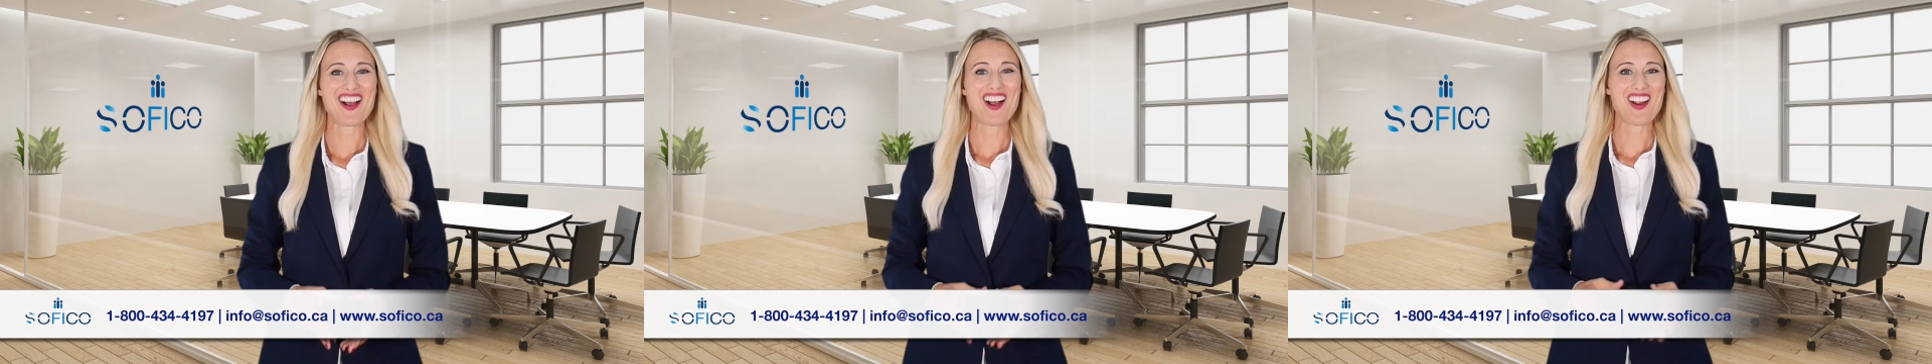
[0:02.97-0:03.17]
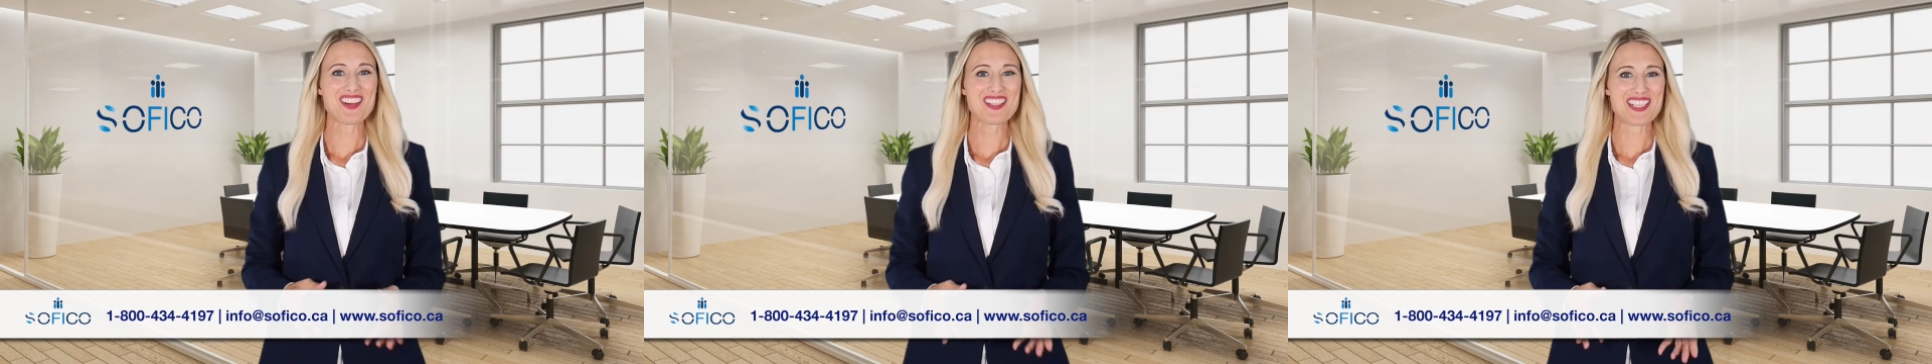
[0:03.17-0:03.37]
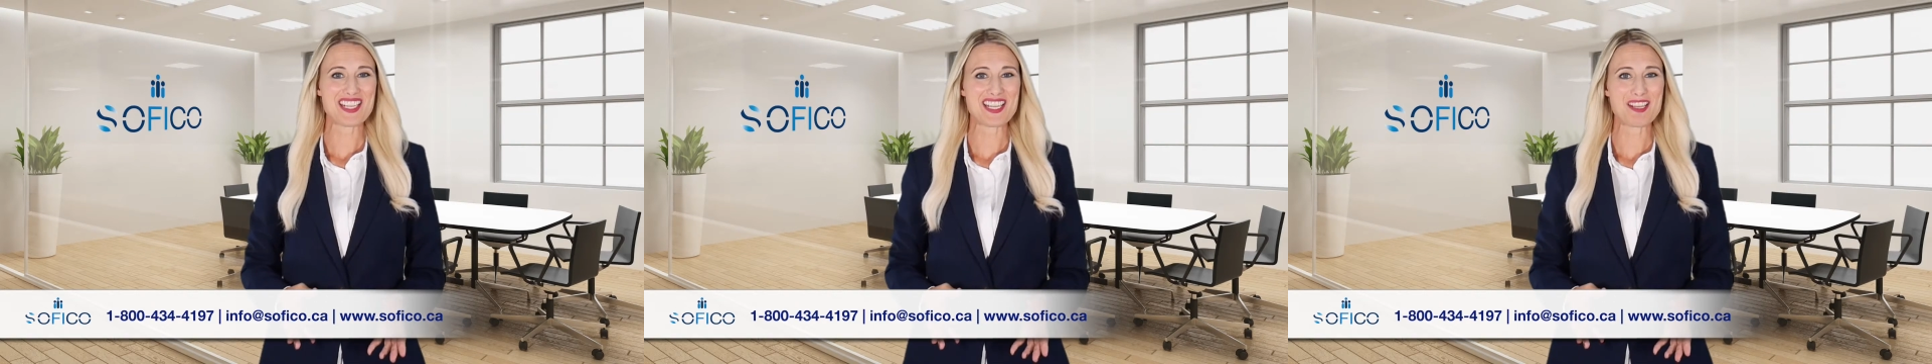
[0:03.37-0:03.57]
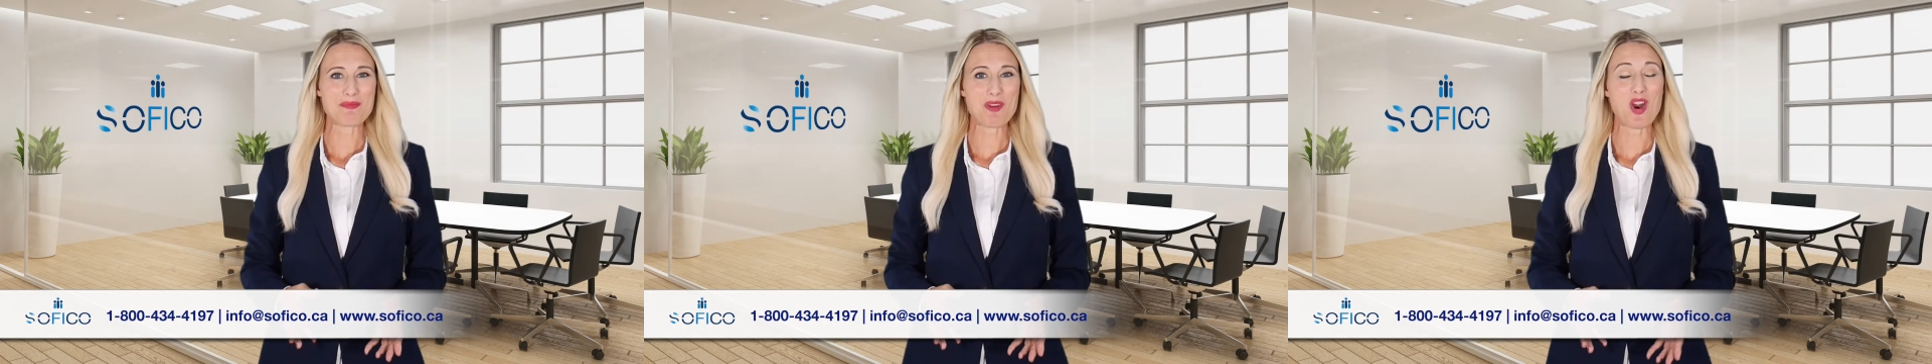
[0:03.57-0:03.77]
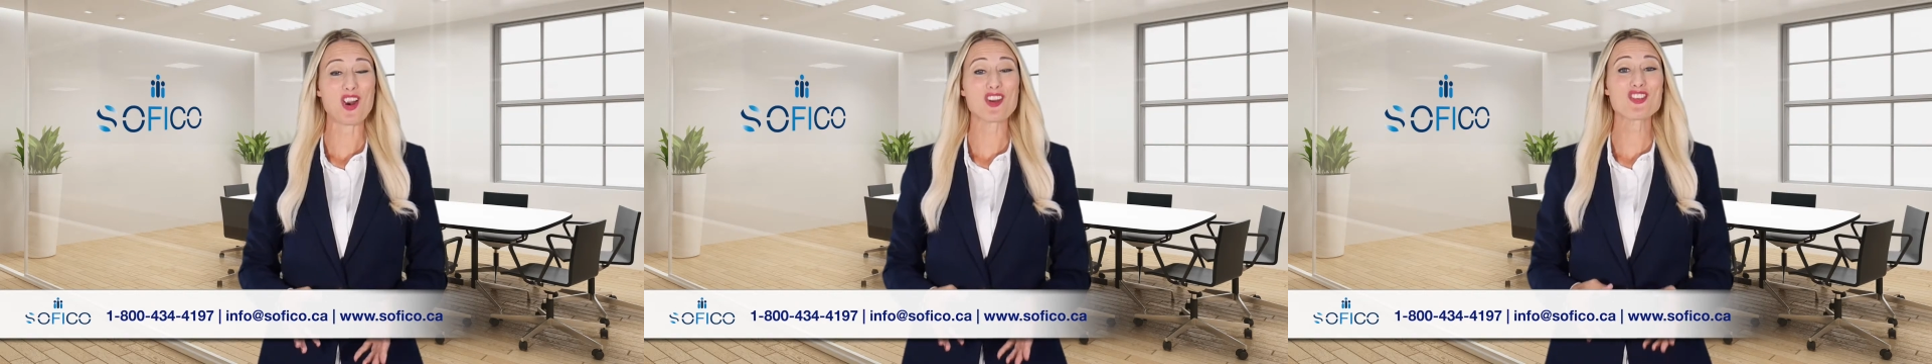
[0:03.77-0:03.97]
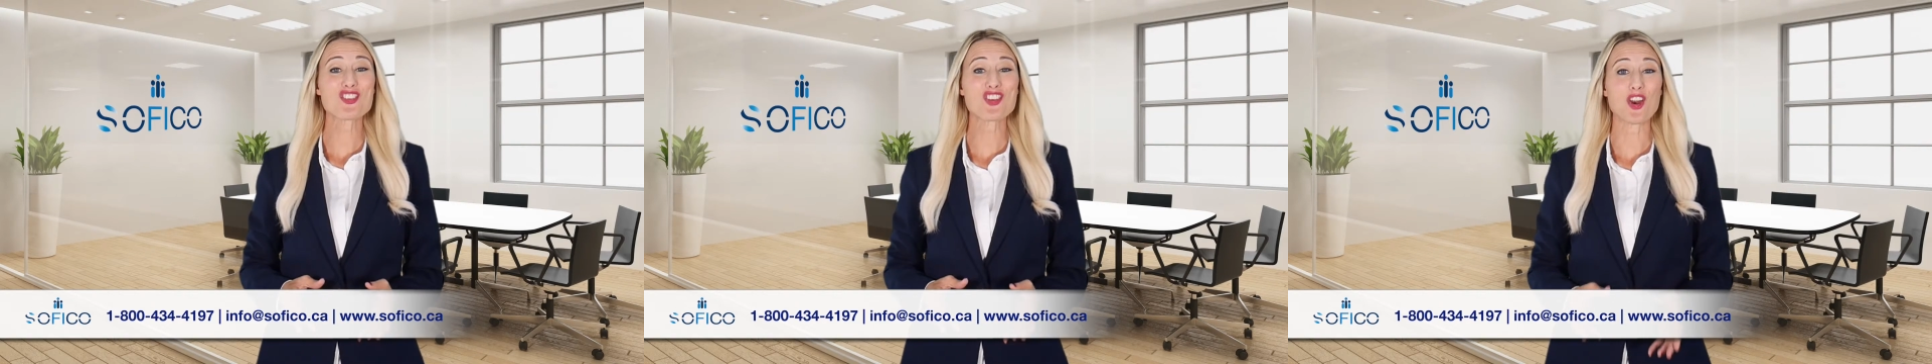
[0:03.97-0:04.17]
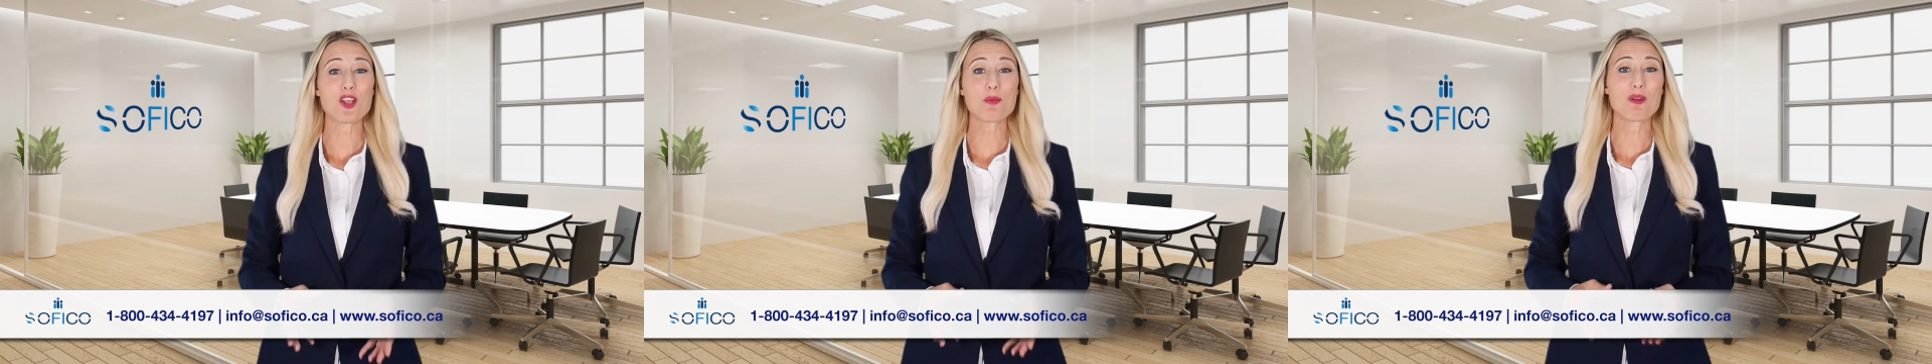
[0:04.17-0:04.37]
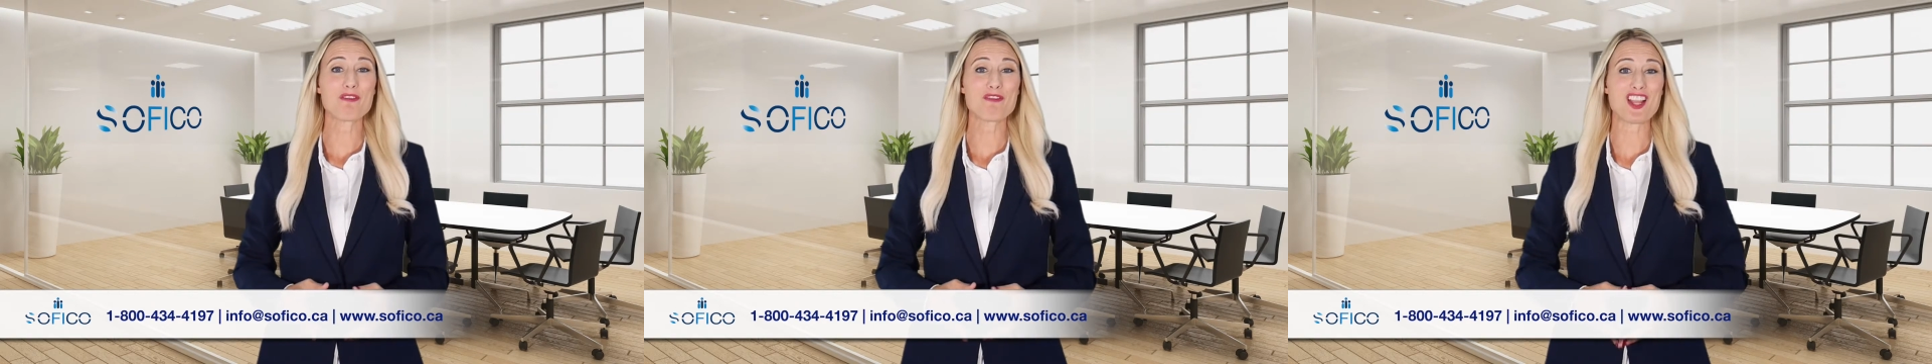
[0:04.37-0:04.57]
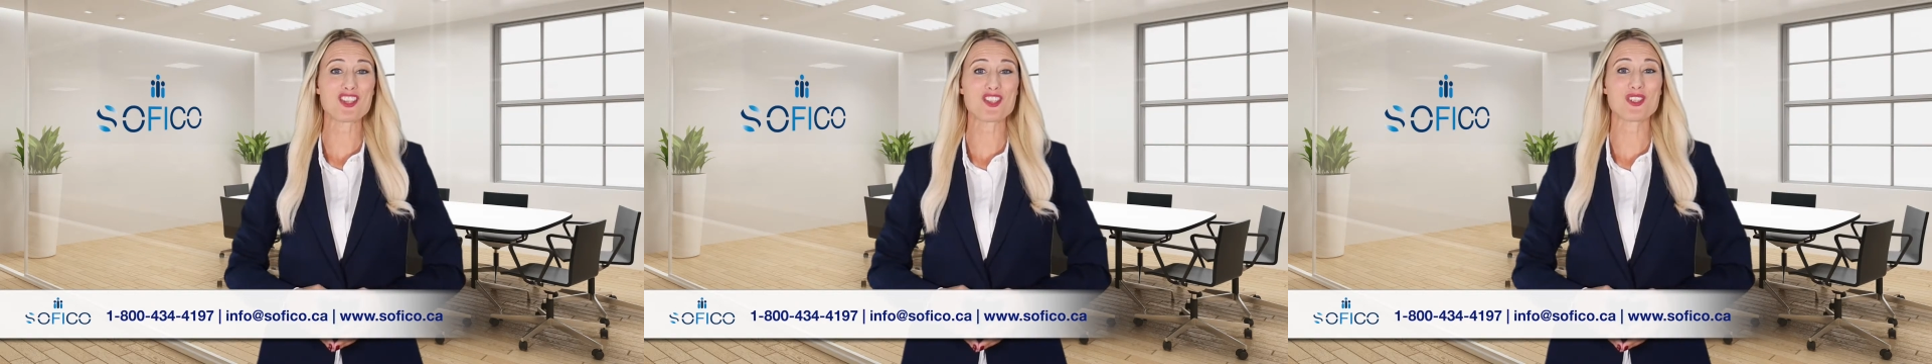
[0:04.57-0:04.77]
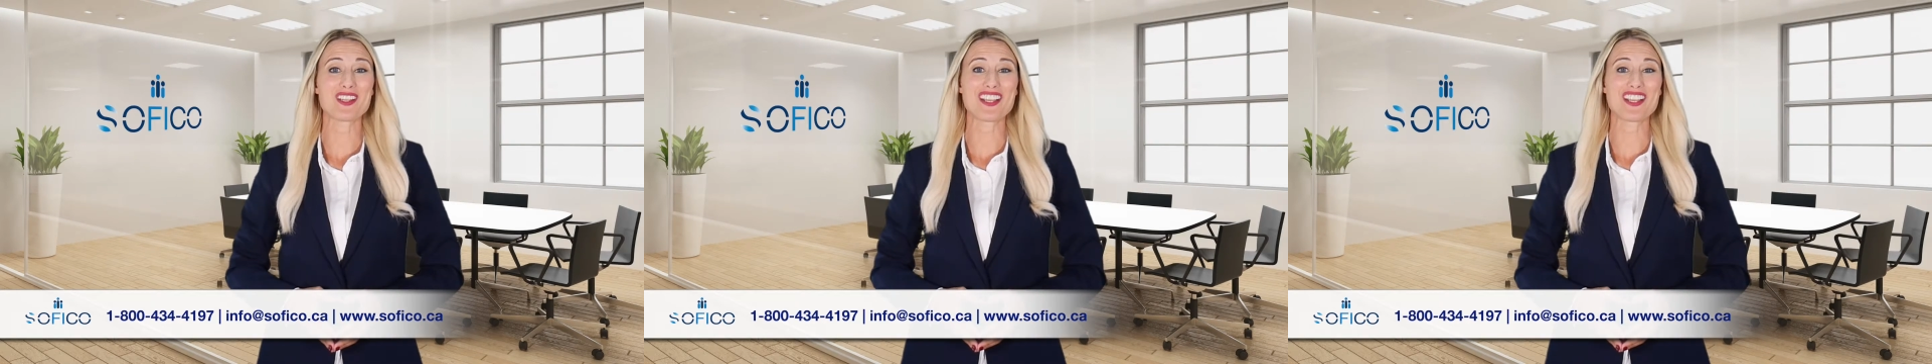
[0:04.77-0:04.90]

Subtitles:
Our team are Chartered Professional